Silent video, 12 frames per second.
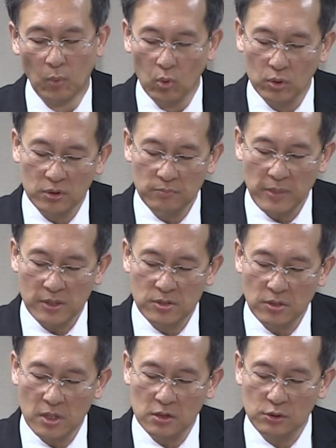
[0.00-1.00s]
Then all the
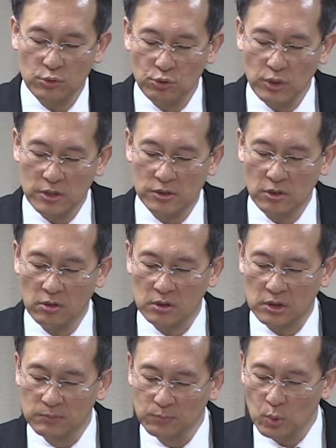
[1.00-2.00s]
people tore
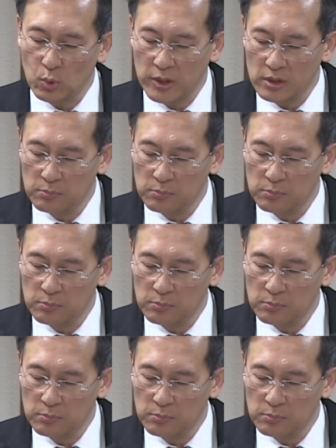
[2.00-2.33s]
off the